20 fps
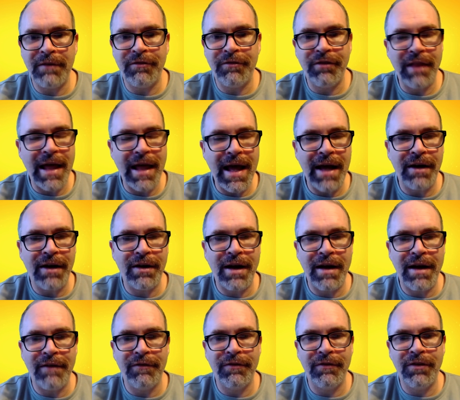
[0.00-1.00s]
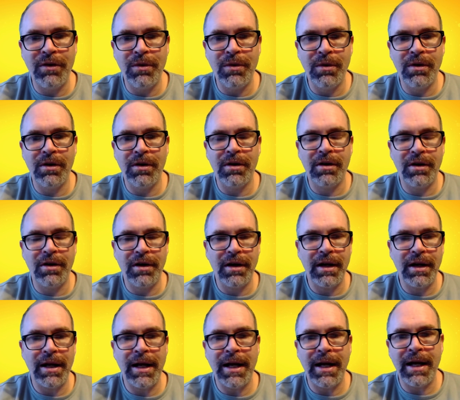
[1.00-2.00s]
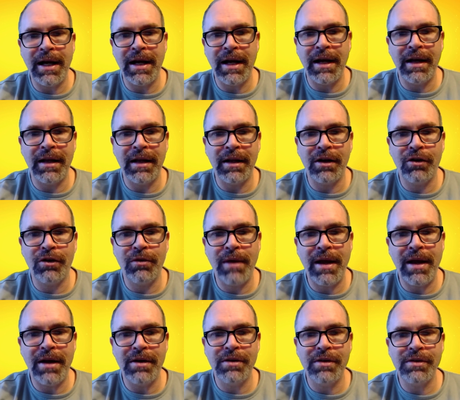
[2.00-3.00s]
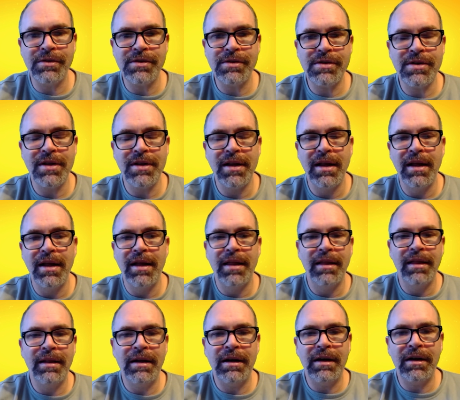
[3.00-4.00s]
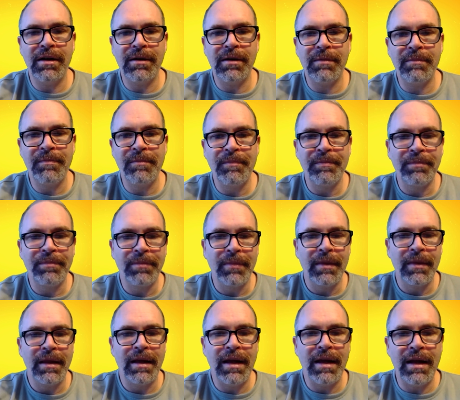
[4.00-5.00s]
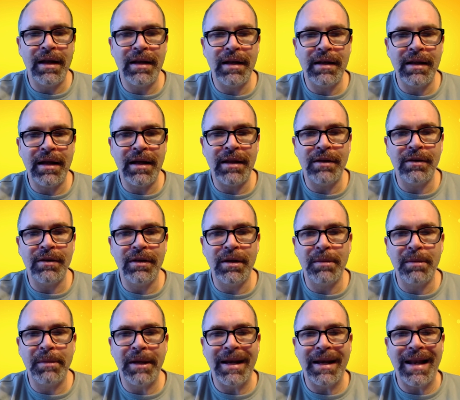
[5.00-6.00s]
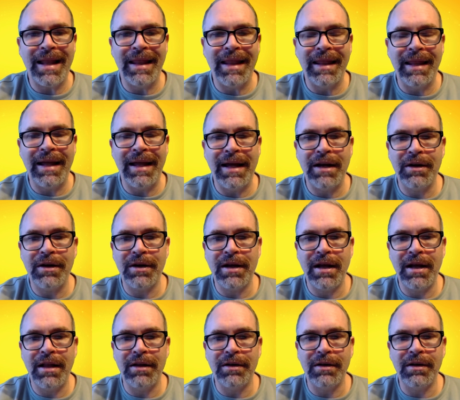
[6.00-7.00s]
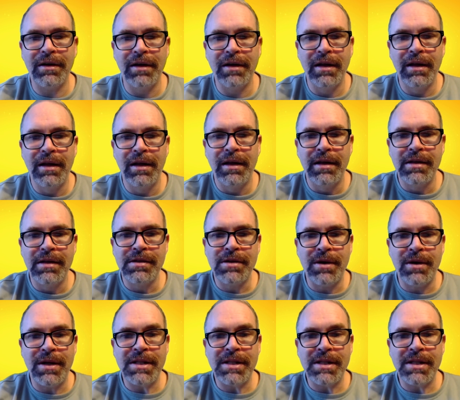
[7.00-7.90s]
flatter, have fewer craters there, and they're a little bit lighter color. So, and